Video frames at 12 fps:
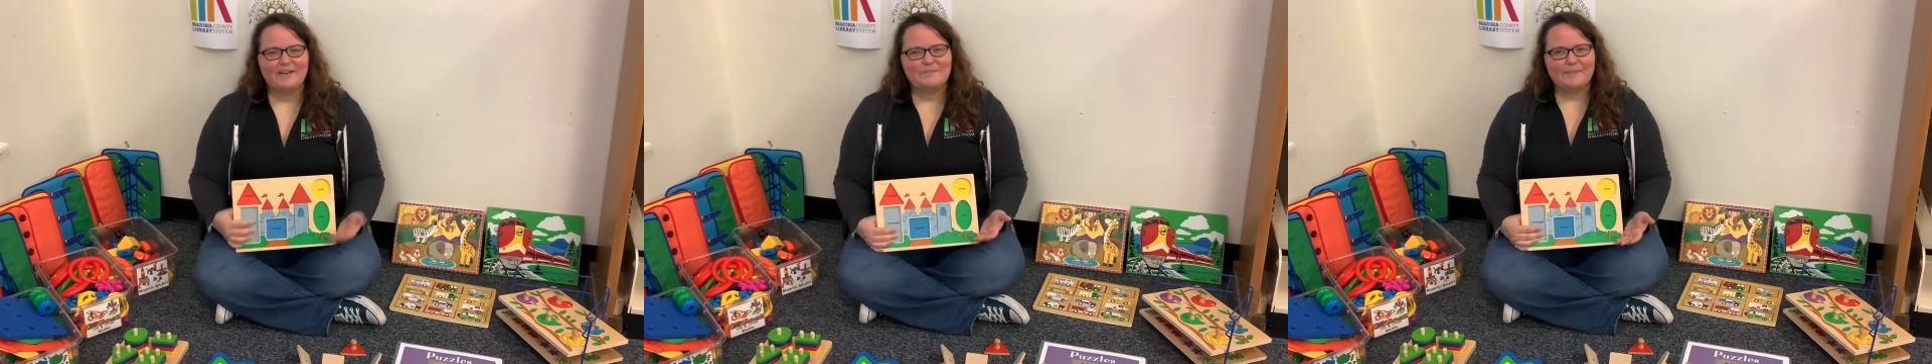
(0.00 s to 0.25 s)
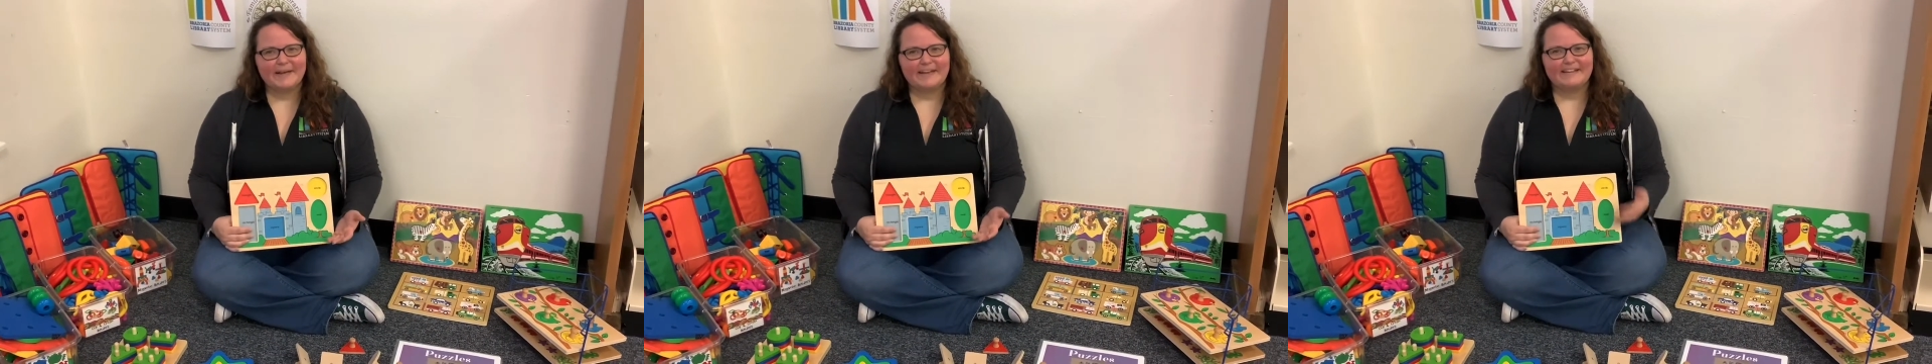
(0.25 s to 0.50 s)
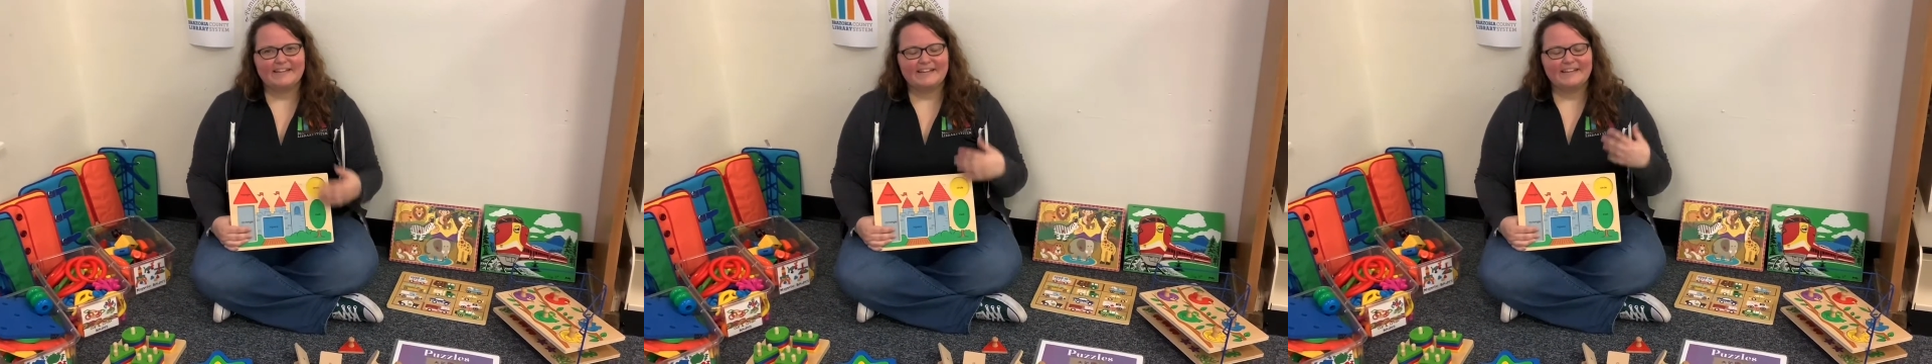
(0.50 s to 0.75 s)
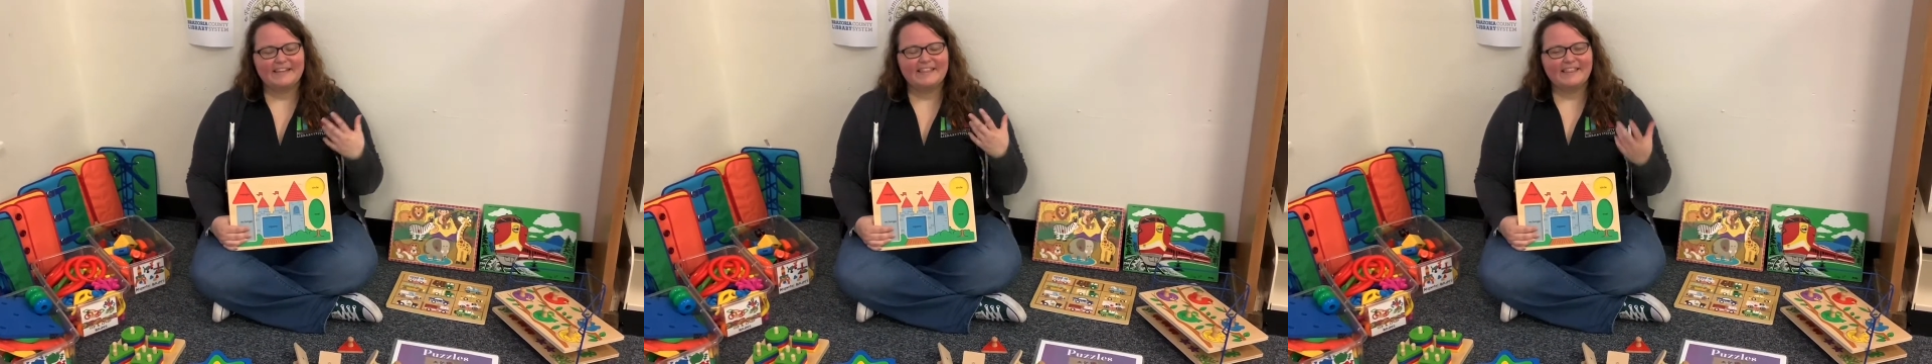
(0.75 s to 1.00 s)
But
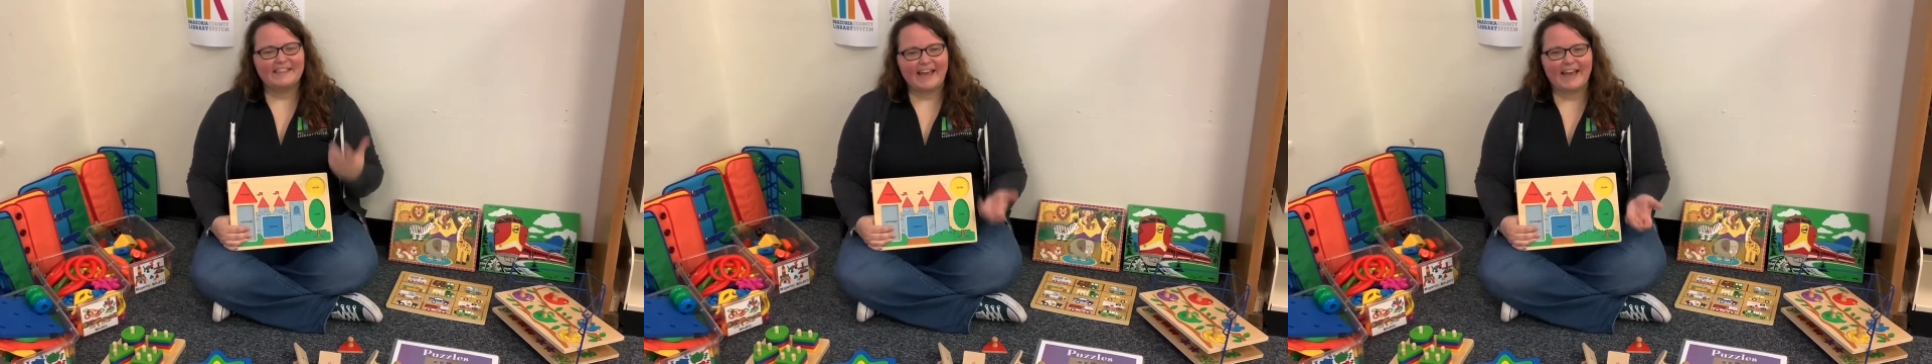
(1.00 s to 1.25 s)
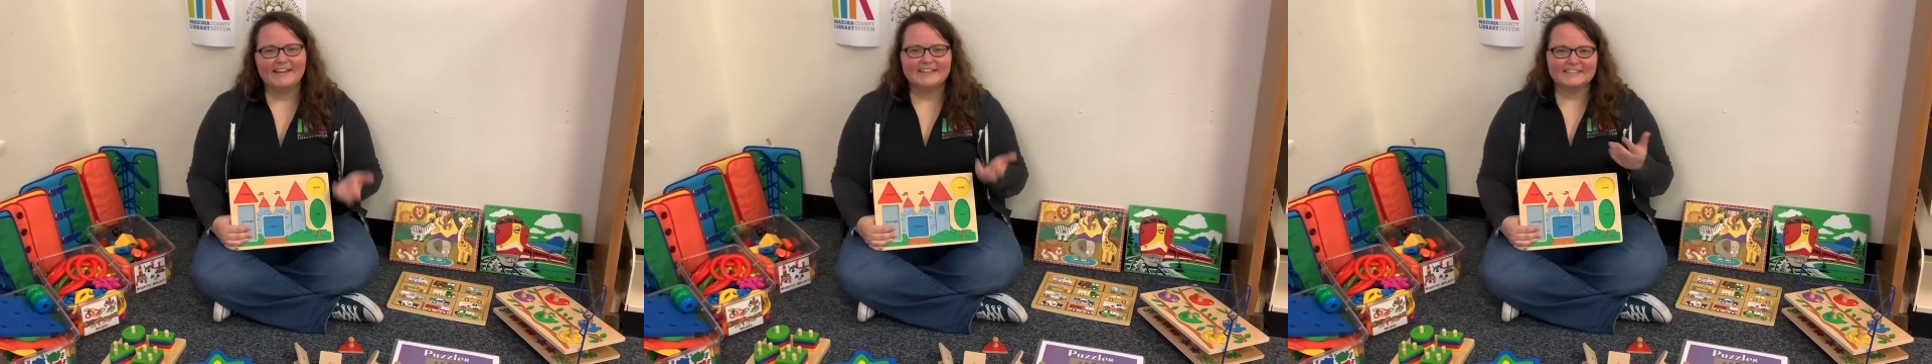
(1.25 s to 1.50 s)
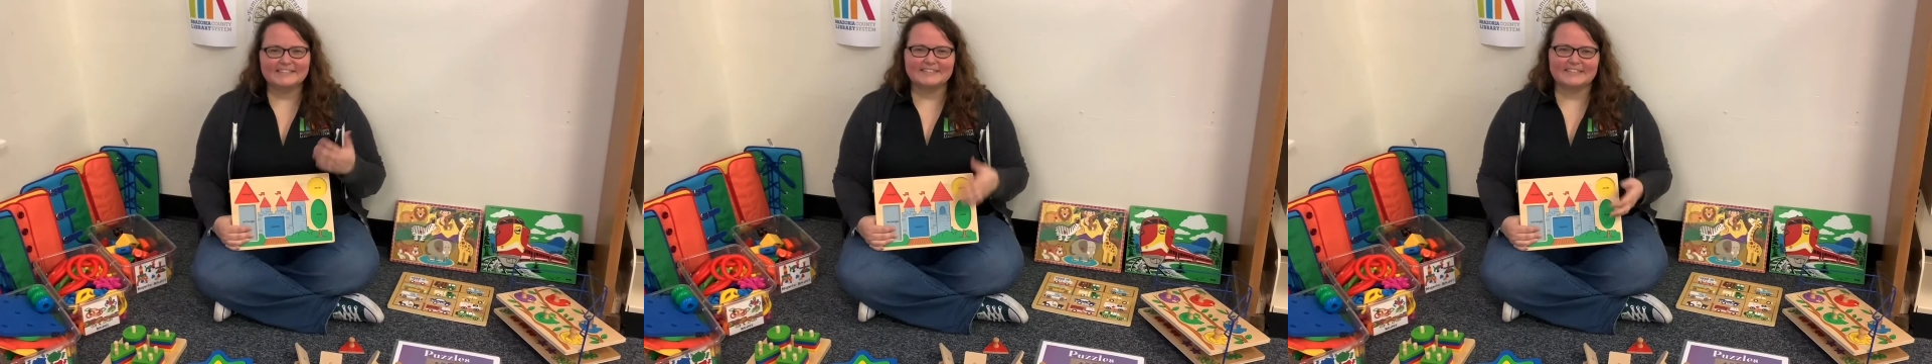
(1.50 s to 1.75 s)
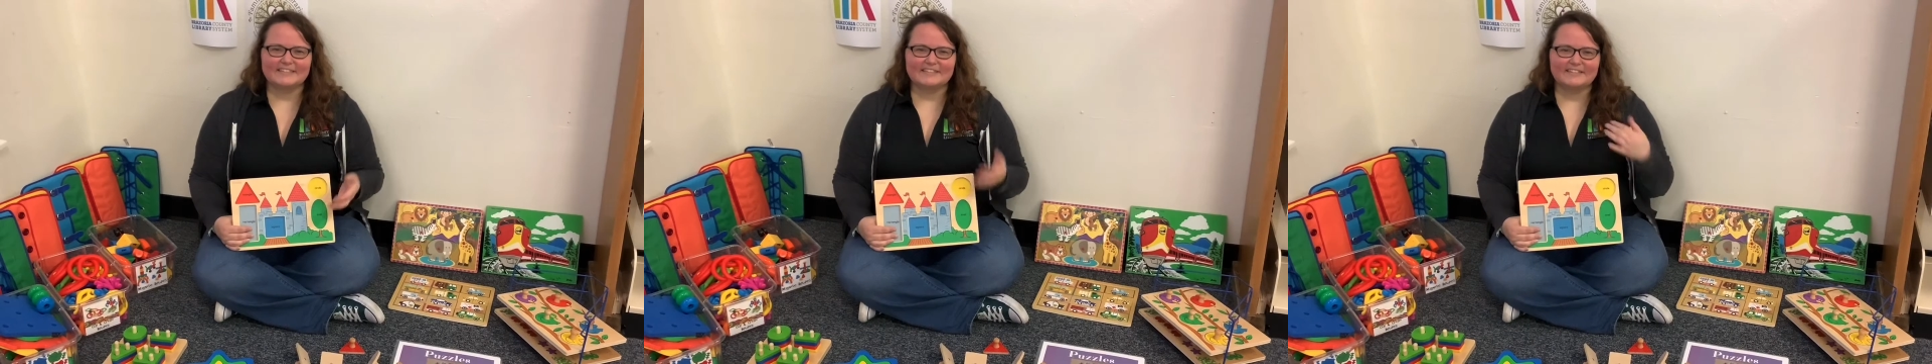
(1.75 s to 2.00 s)
that is a skill